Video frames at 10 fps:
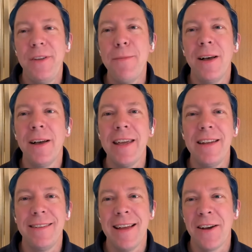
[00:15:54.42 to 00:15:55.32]
debugging
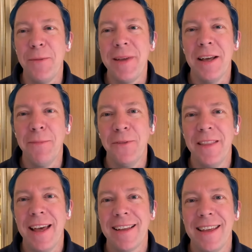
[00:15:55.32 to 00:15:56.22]
is not going to be helpful in
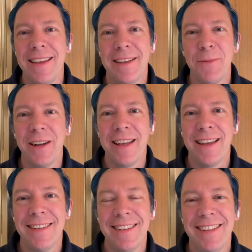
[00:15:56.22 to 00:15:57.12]
that case, I'm going to guess.